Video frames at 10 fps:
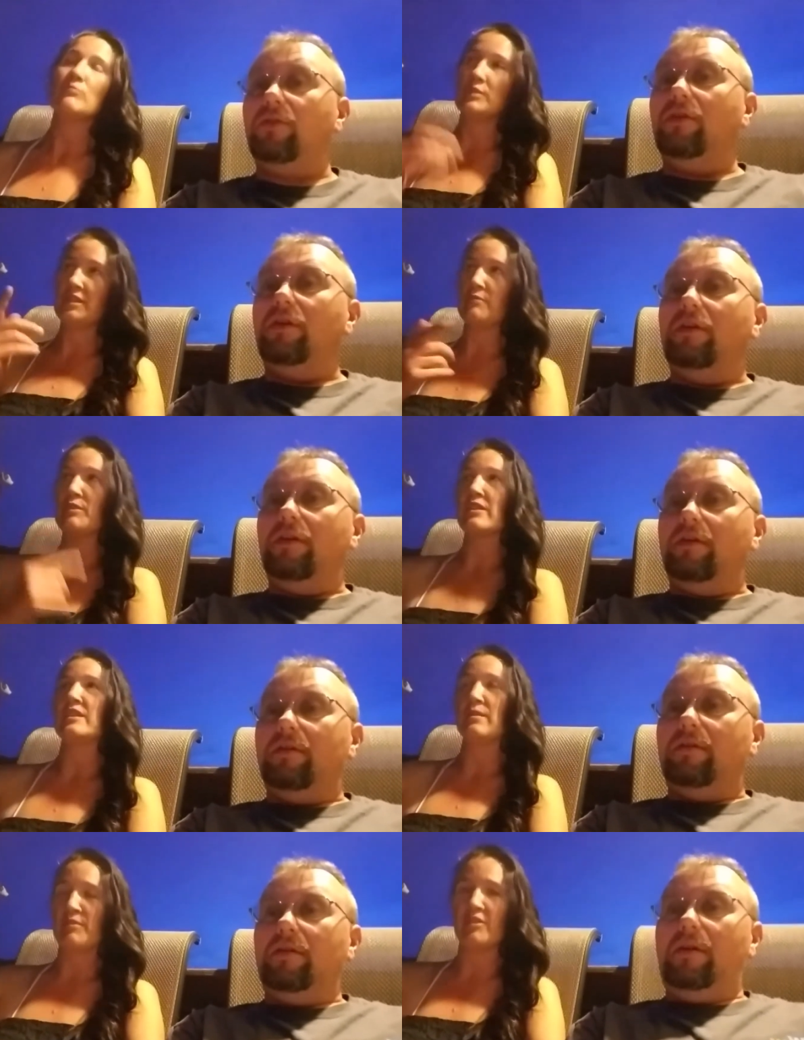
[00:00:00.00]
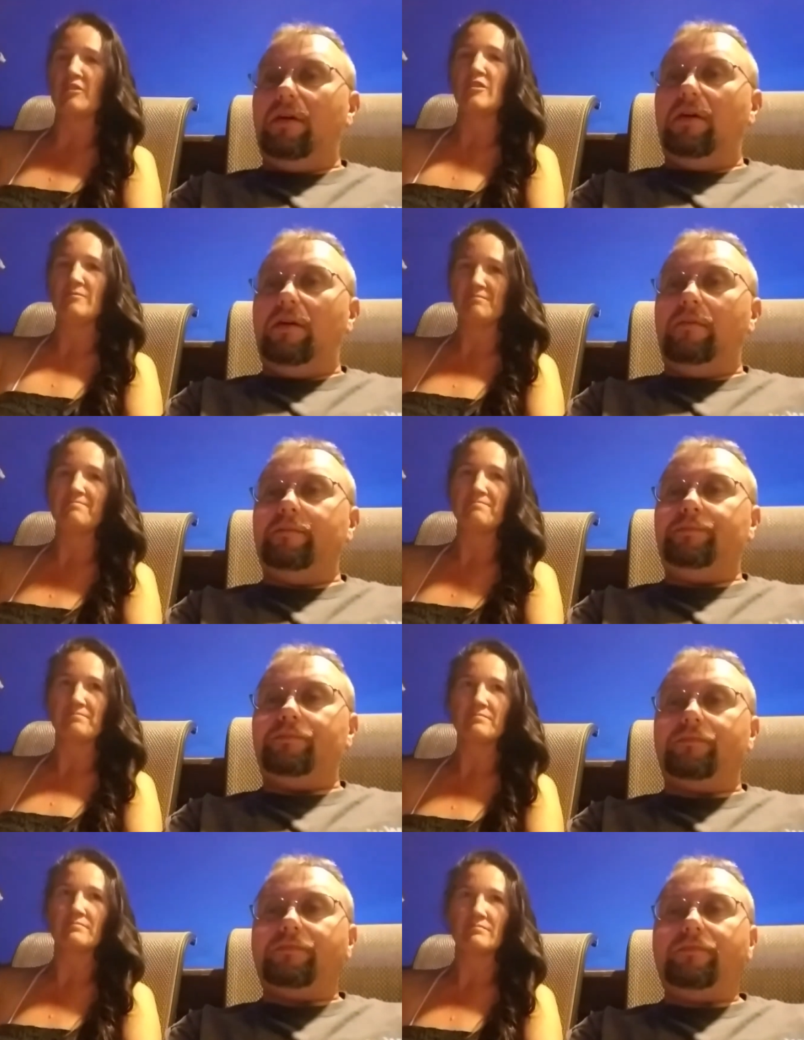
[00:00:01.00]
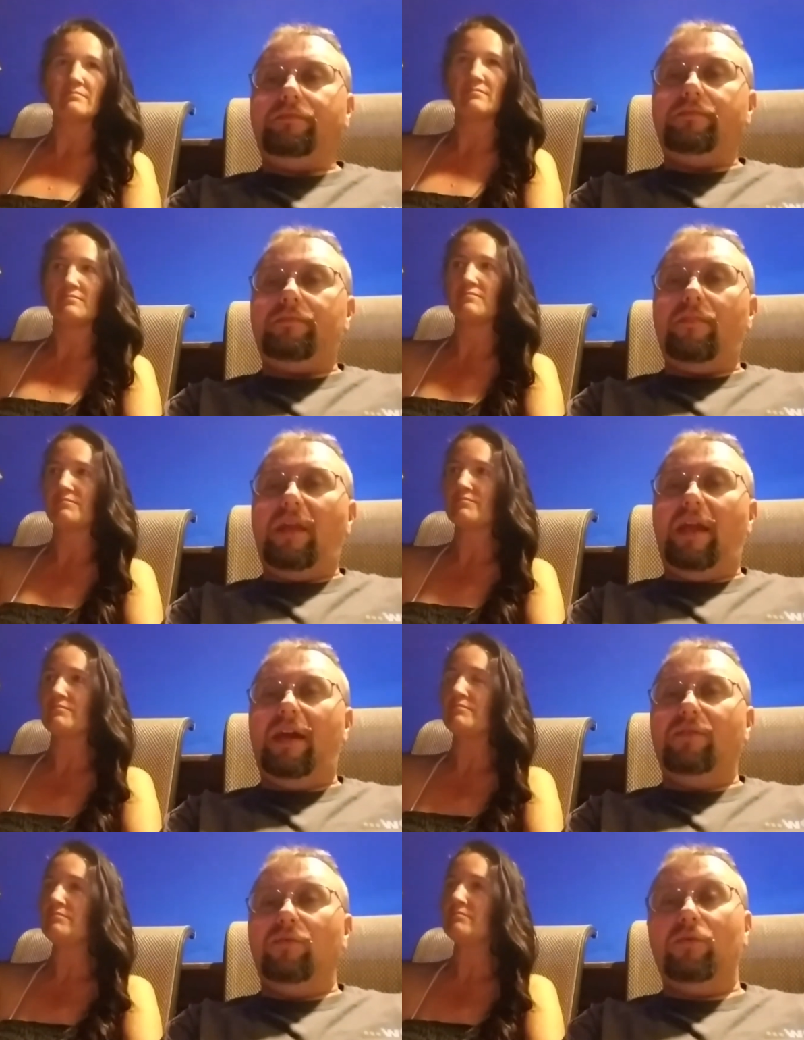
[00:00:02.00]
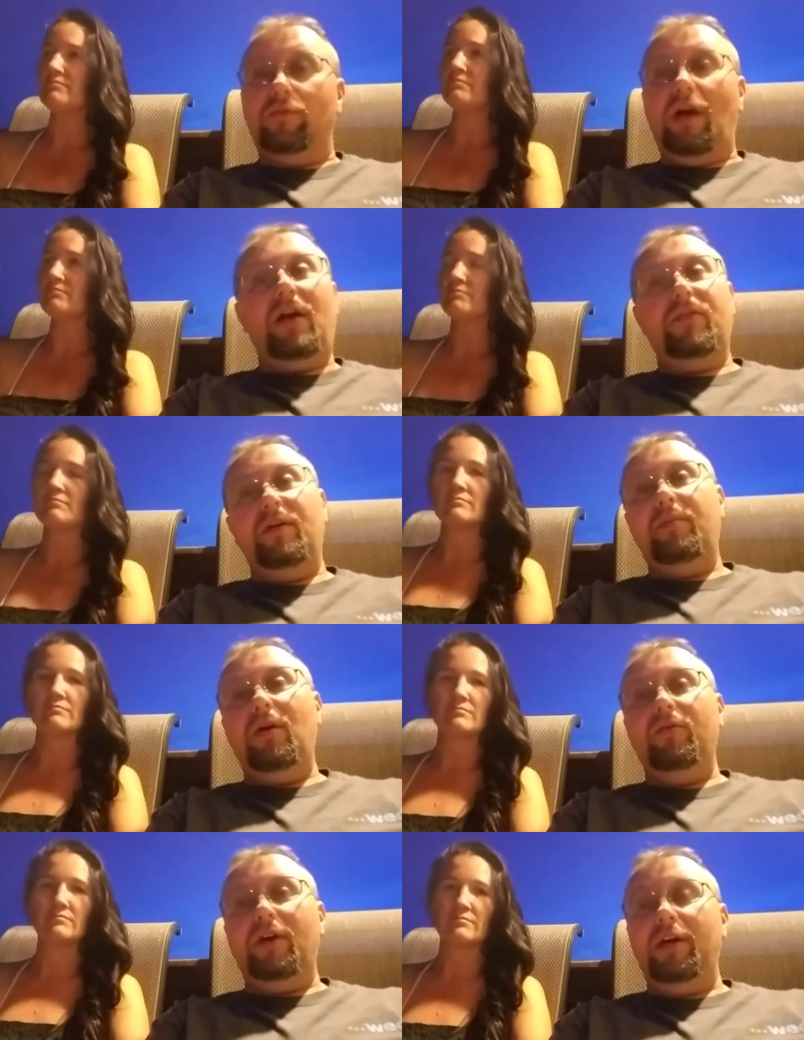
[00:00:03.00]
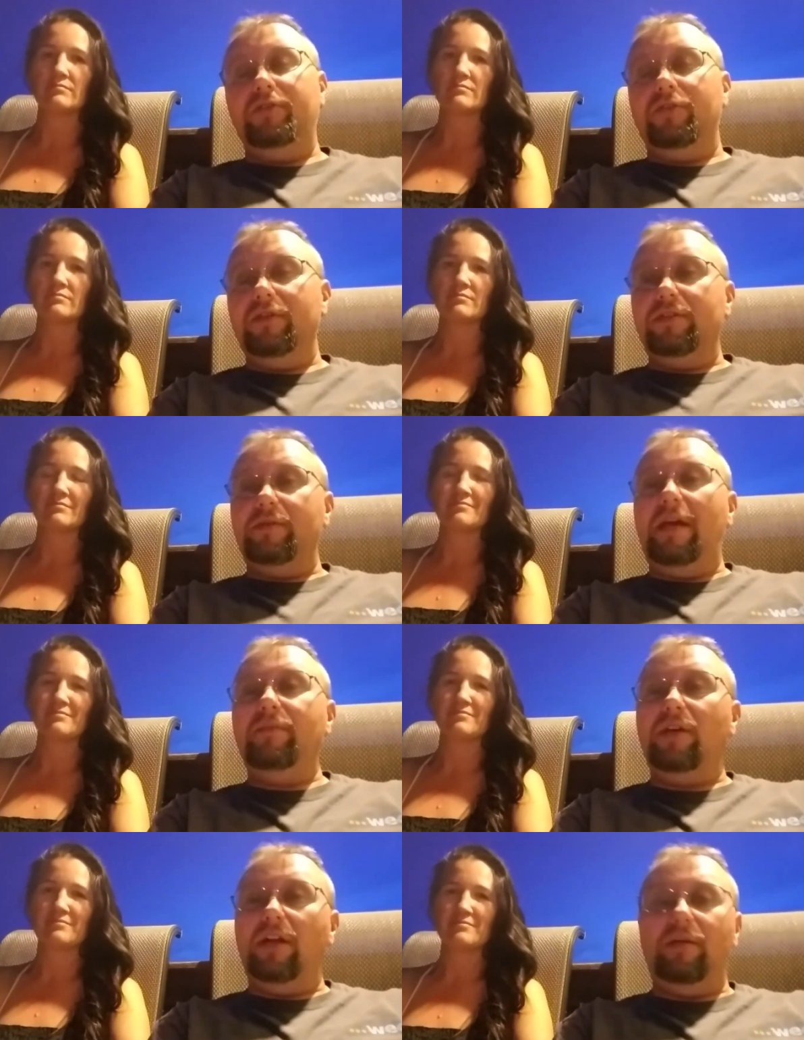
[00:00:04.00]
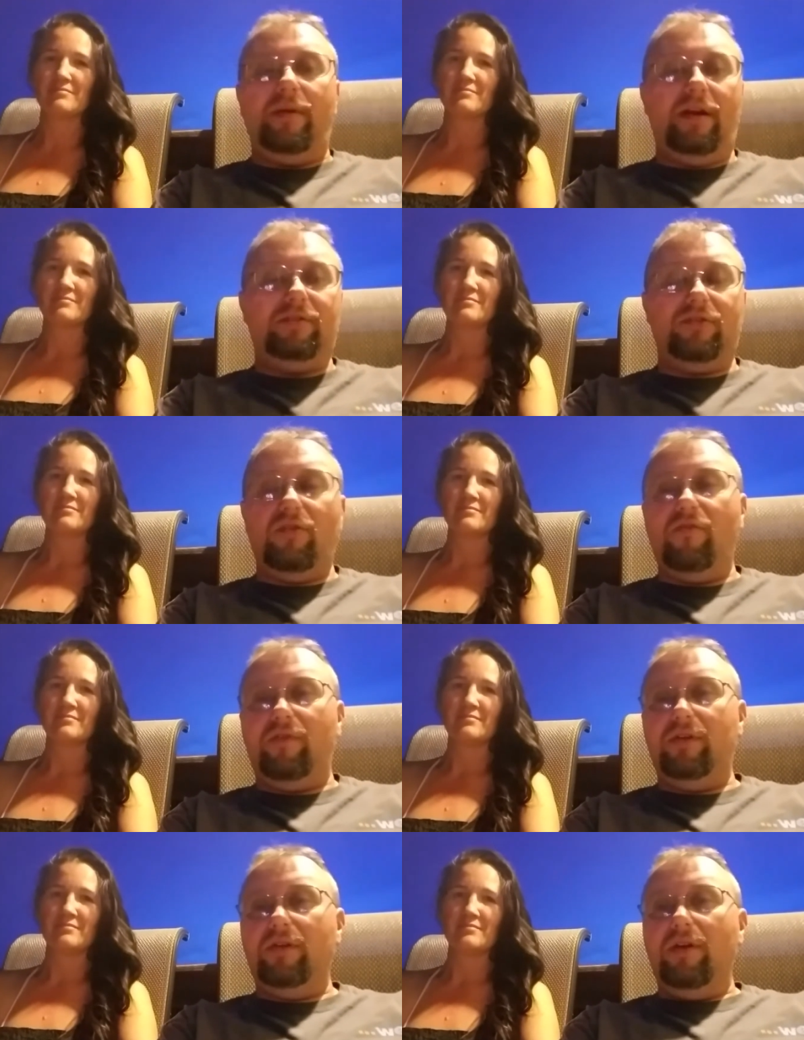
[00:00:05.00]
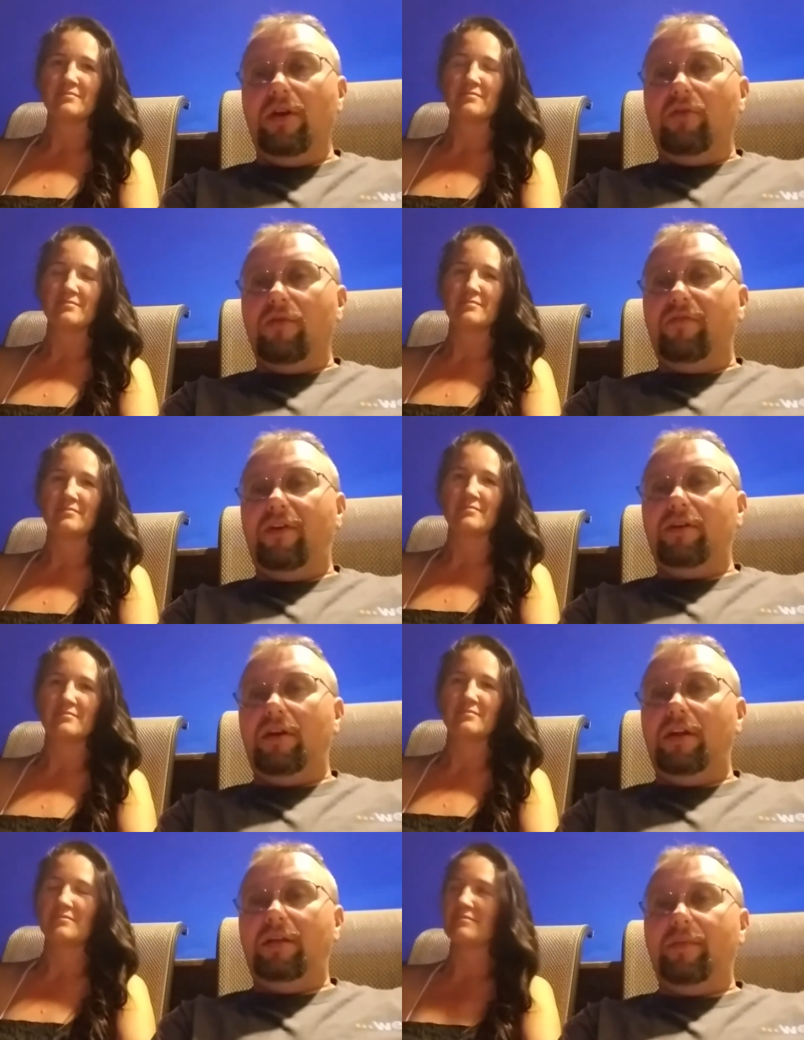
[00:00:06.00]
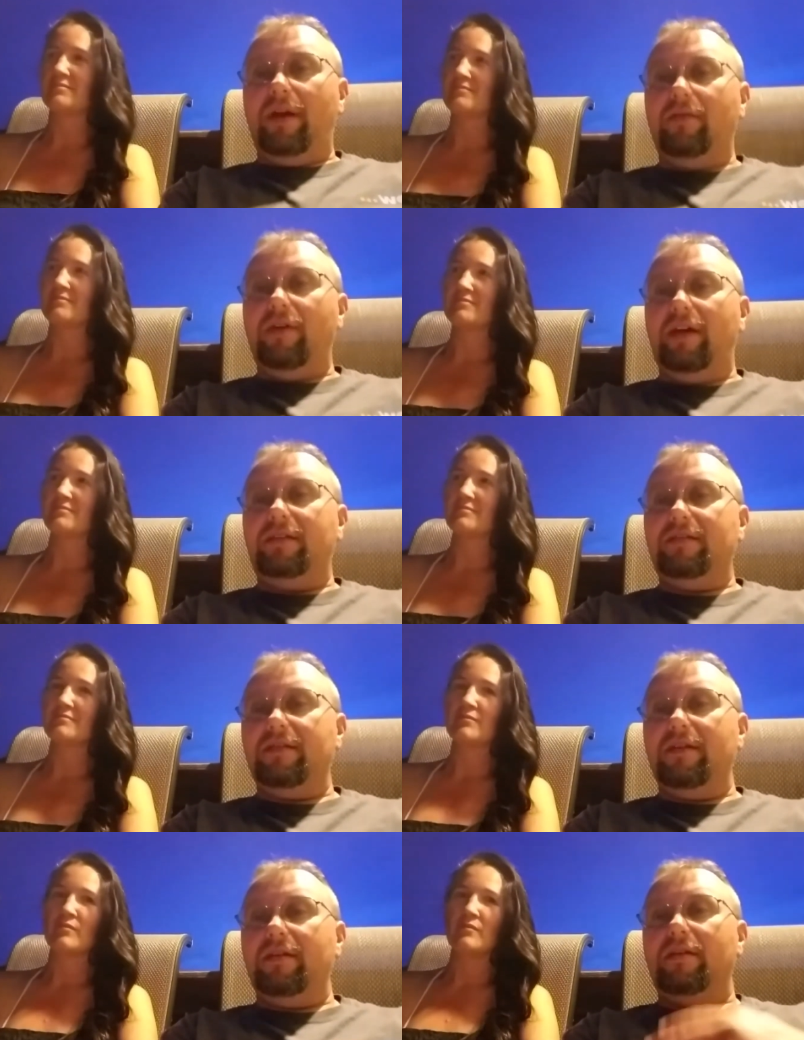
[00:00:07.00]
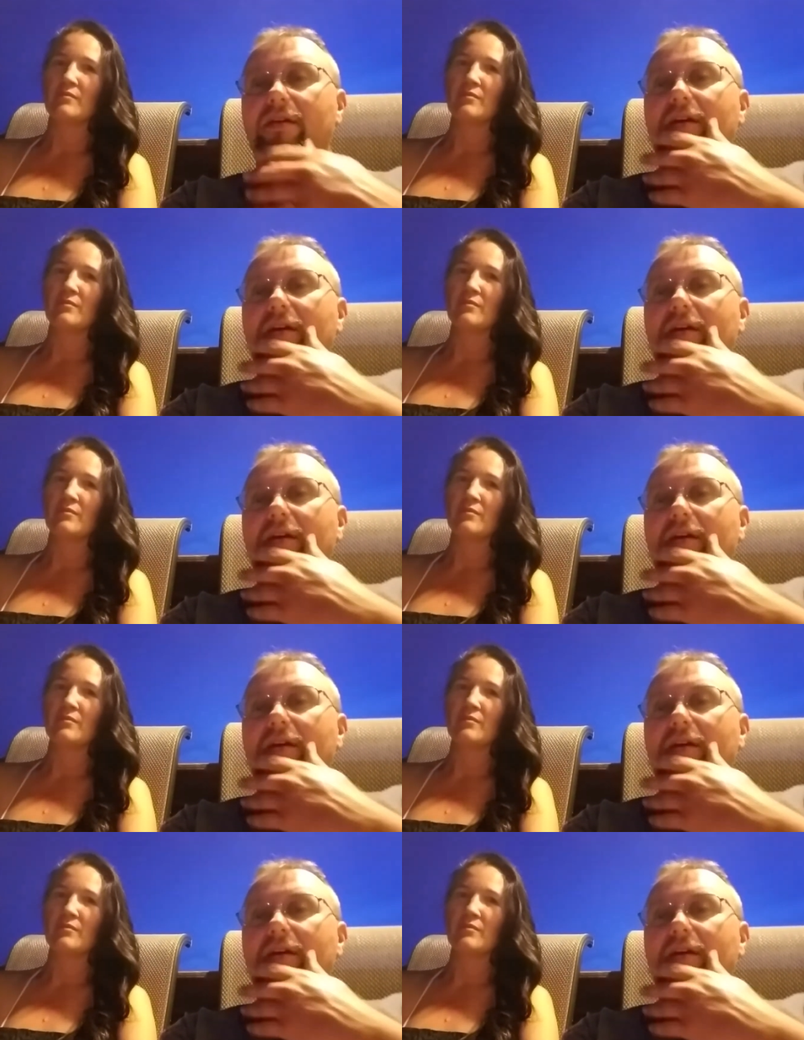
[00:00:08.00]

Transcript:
Speaker 1: We did. We cleaned up the Hunter. Um, and uh, the boat, the Hunter is named Honey Bear, so if we refer to Honey Bear, that's, uh,